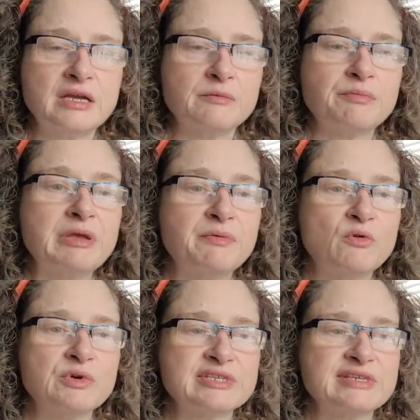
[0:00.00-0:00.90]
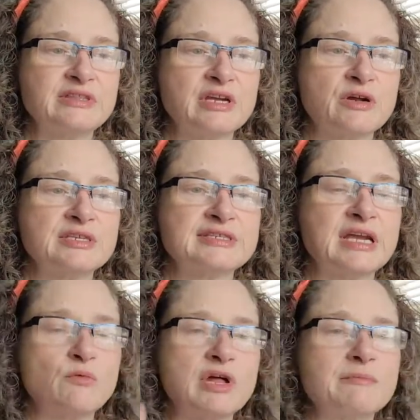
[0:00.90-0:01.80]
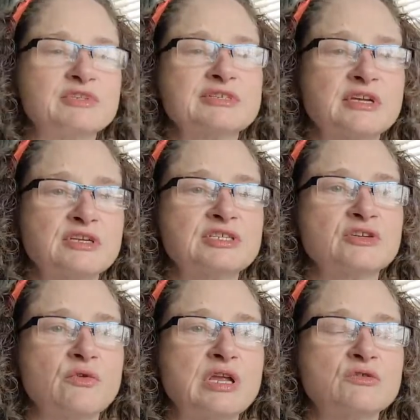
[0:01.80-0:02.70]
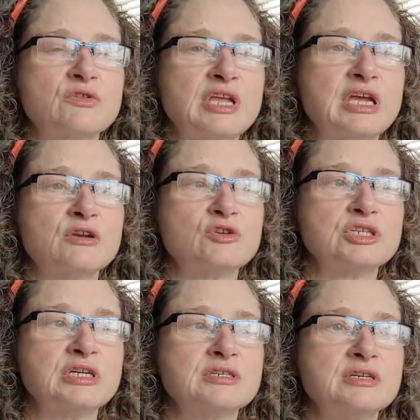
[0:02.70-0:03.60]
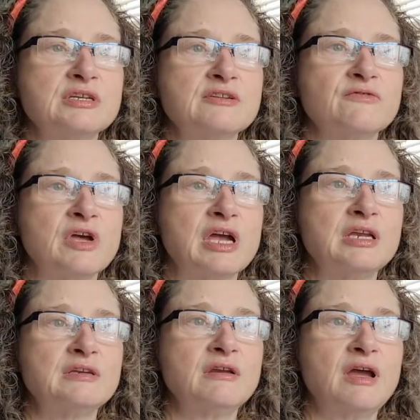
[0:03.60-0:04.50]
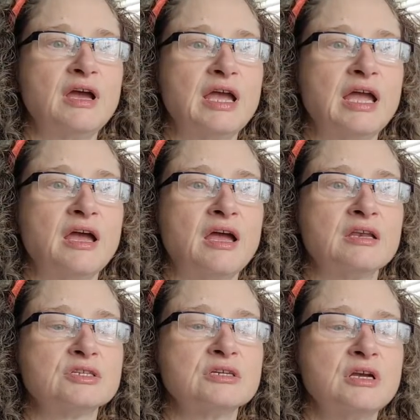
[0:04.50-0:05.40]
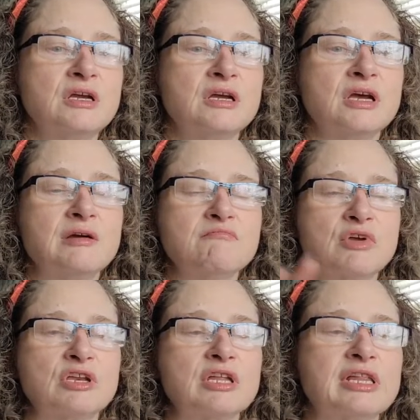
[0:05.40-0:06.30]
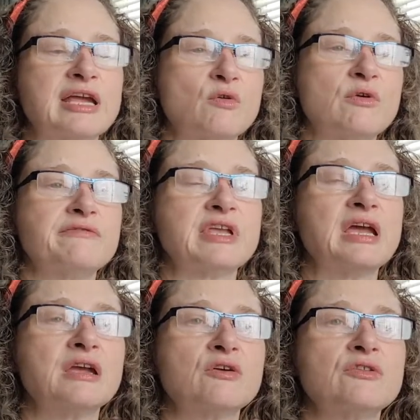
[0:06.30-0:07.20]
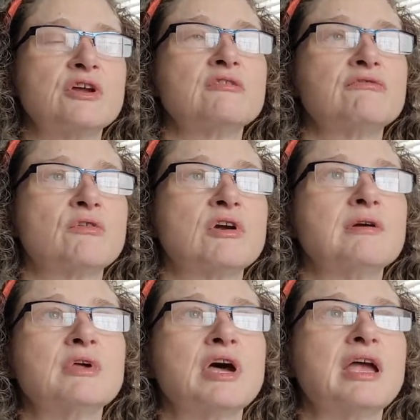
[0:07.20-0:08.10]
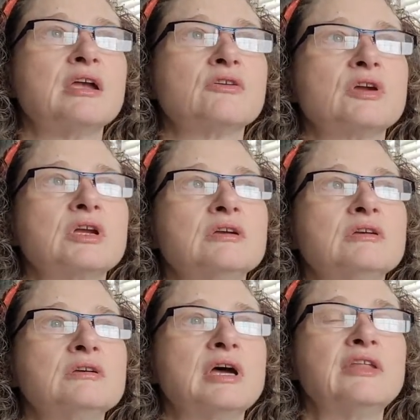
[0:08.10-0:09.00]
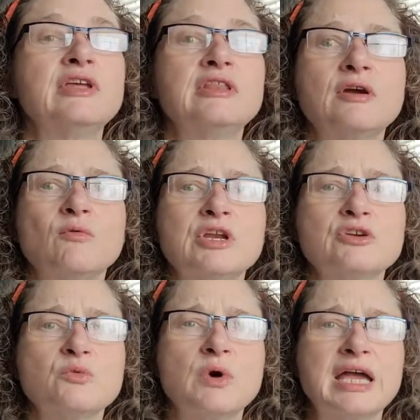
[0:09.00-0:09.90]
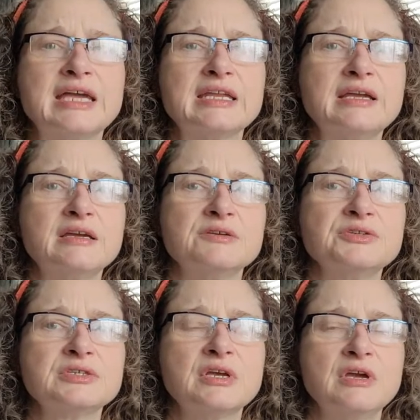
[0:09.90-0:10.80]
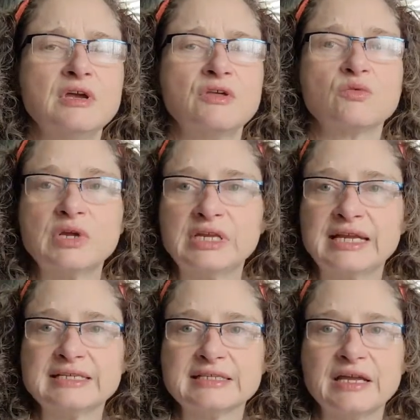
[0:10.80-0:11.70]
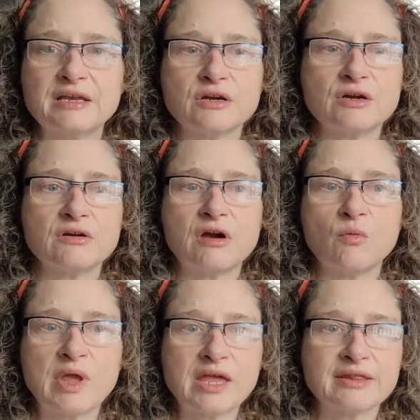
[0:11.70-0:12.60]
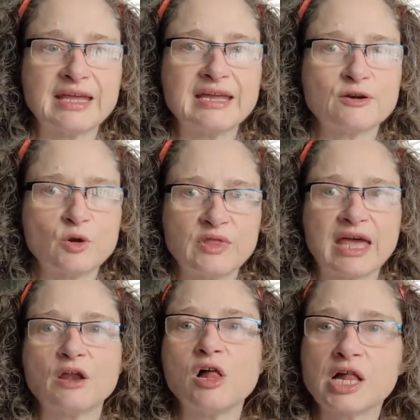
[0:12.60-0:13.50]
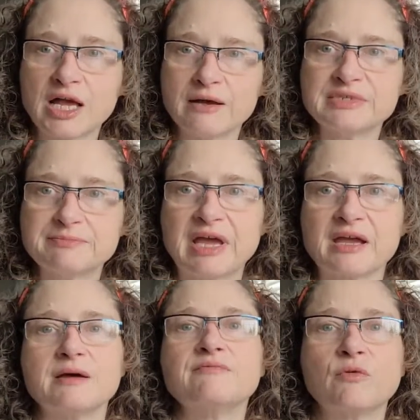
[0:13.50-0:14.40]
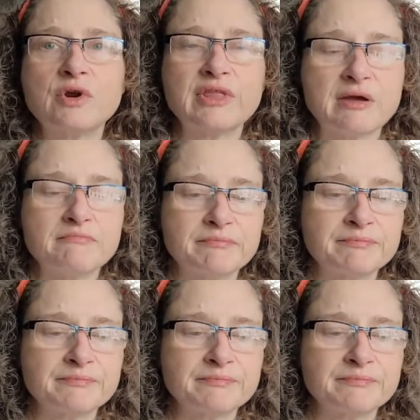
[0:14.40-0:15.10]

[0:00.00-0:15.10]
People will sit there and say, well, I'm just going to surrender the energy to the divine and I'm going to let go of the anger, therefore I'm not angry. And then they wonder why it is. 3 days later, a week later, that all comes back up for them.